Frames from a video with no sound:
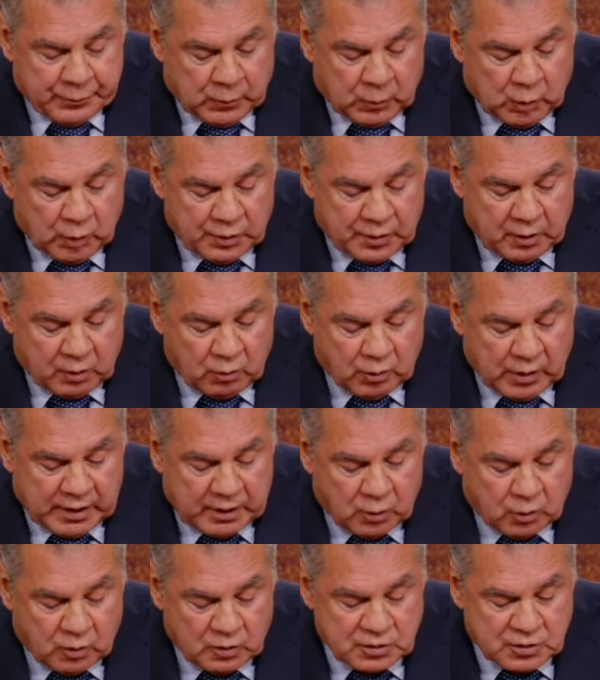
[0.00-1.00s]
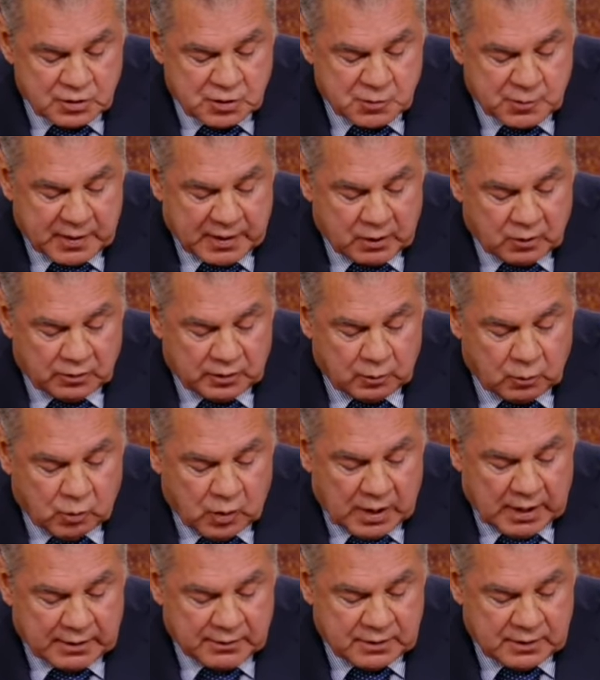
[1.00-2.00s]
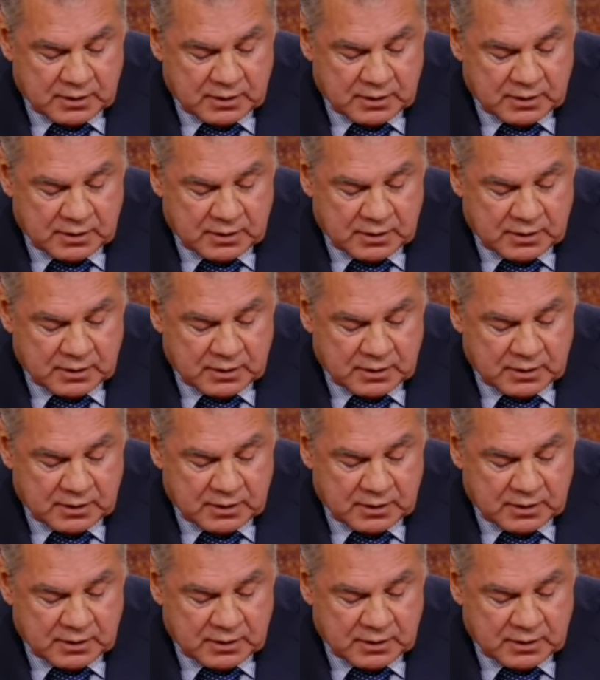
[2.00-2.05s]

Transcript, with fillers: were their red horses, speckled and white.